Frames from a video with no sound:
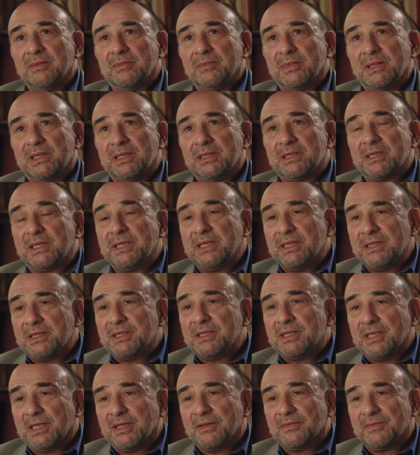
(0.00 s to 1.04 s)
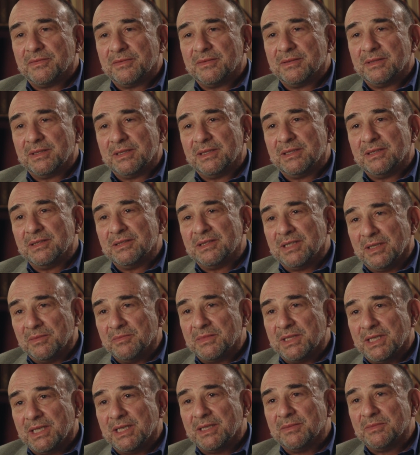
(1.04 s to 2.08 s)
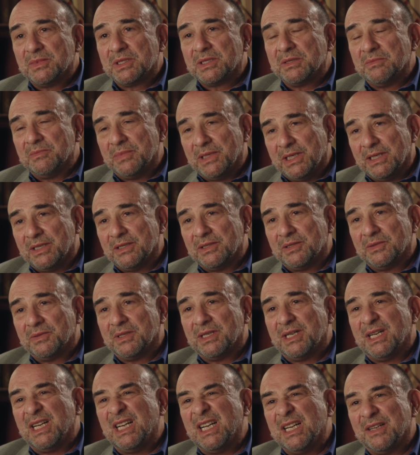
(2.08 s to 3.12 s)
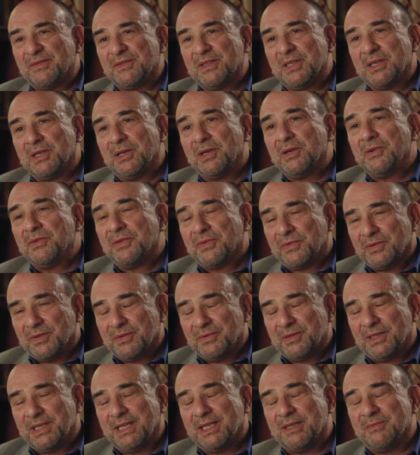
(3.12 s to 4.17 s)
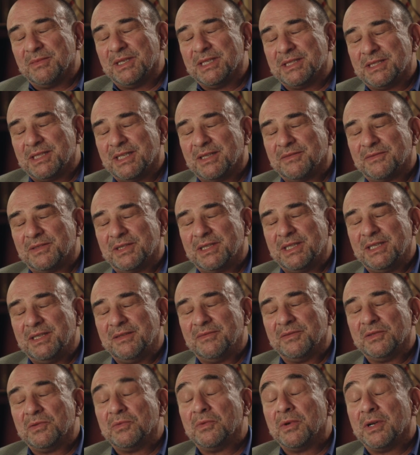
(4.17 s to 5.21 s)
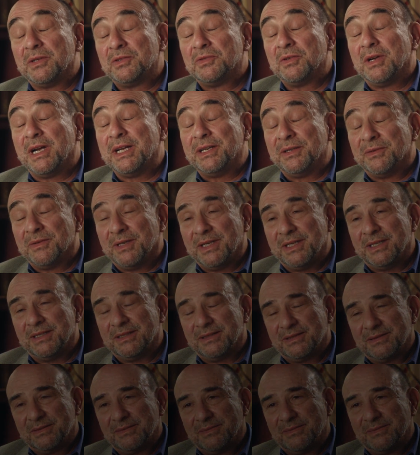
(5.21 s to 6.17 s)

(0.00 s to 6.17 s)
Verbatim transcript: but it's kid stuff sometimes compared to what I have to go through to get myself to even try to write it.